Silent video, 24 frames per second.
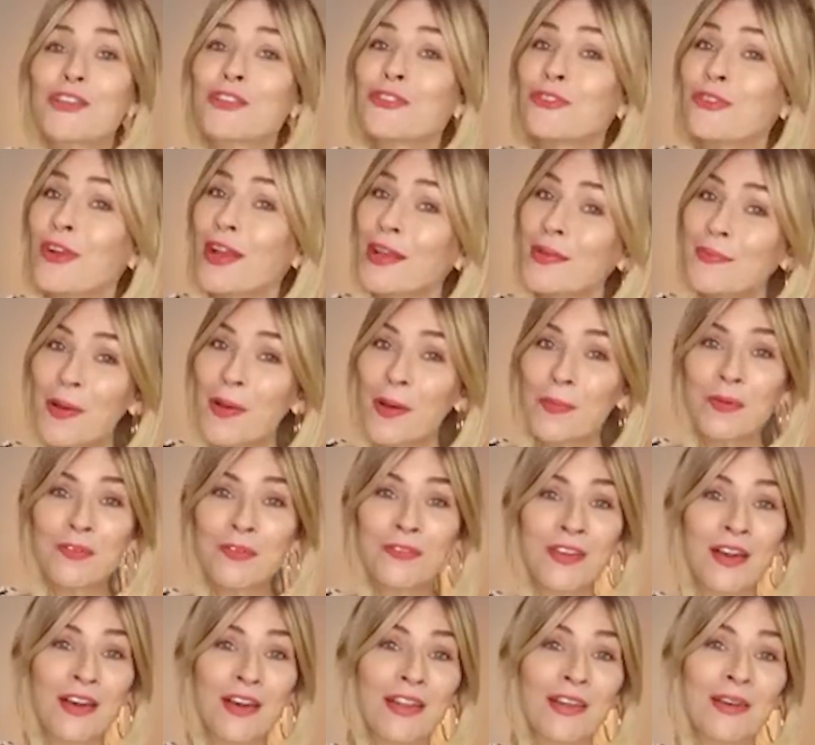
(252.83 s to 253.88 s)
A great pop
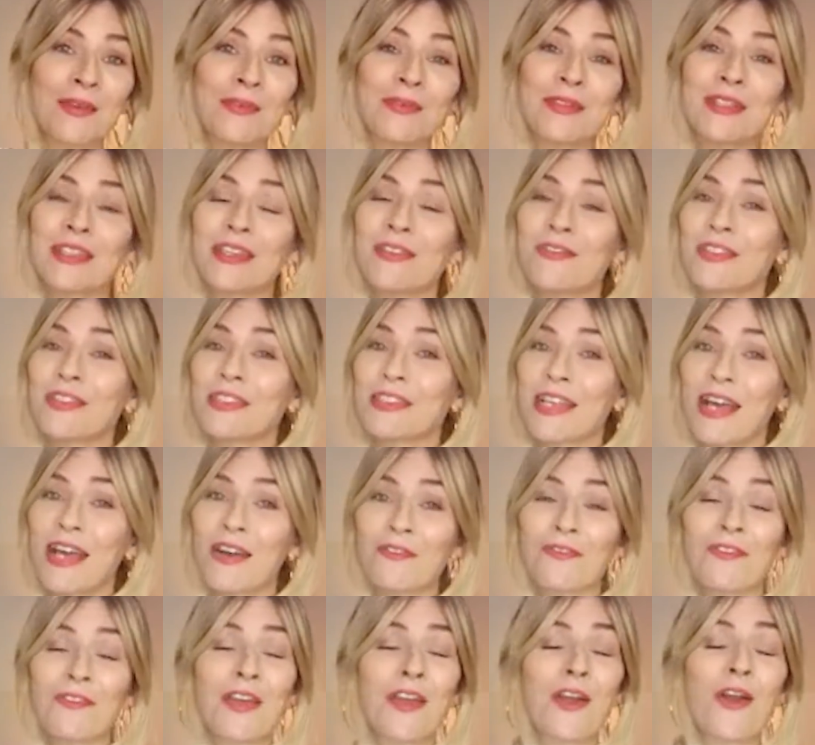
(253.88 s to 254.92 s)
of colour would give this
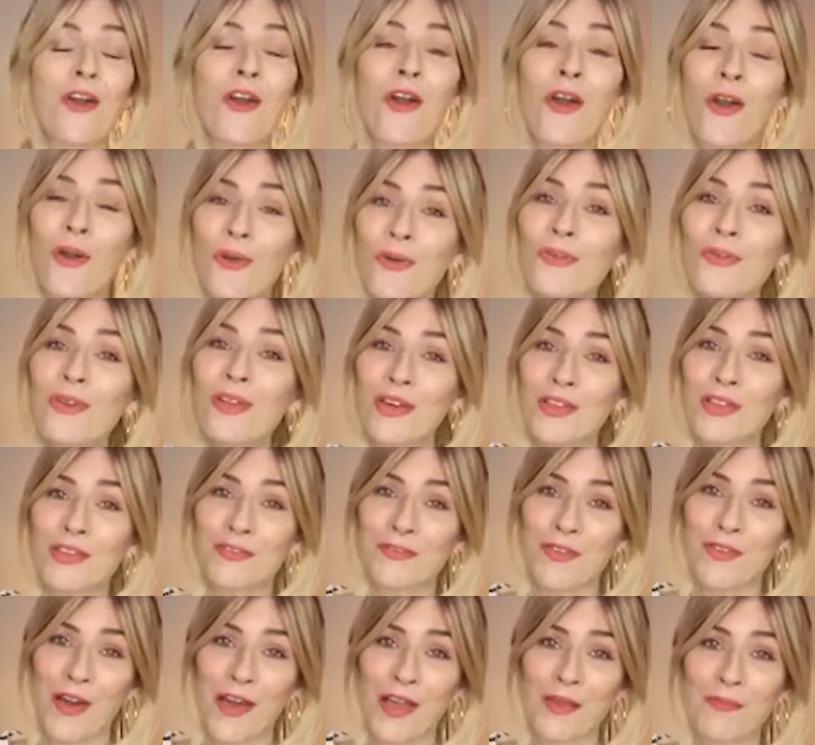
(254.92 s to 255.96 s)
outfit a whole other
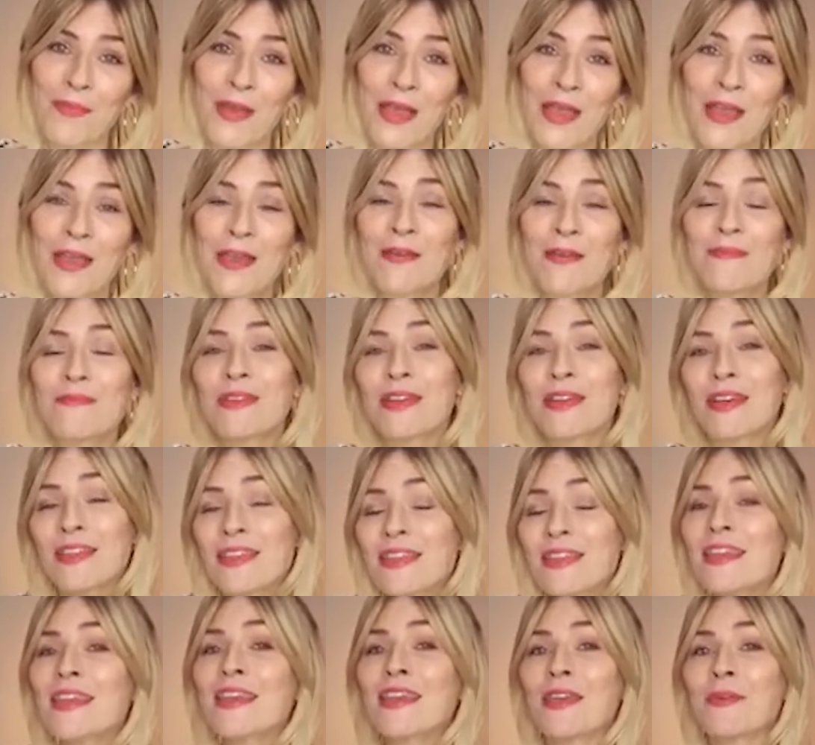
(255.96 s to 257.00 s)
vibe, but I
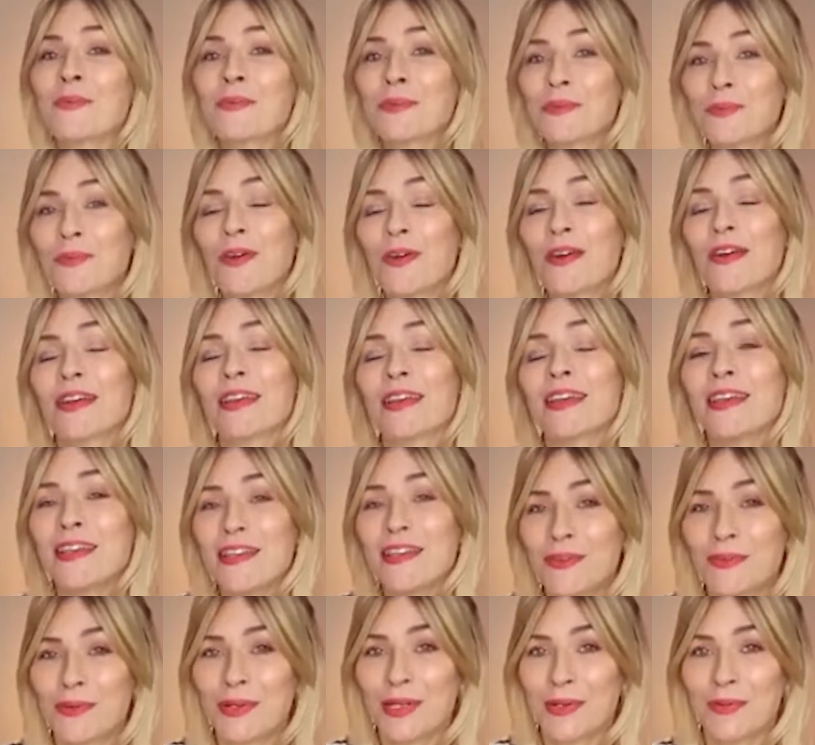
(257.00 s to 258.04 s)
think it would work
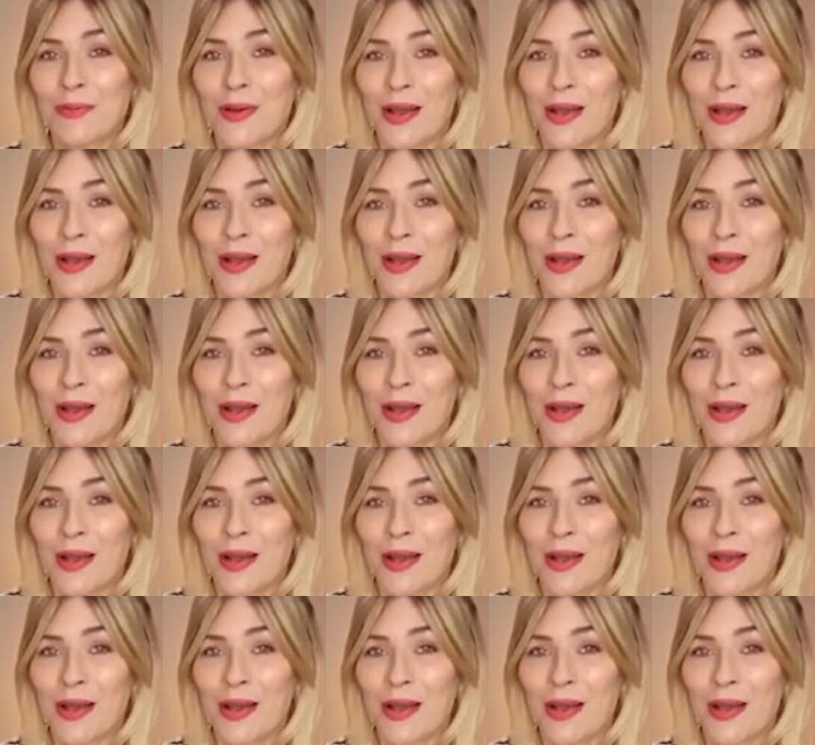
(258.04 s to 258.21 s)
equally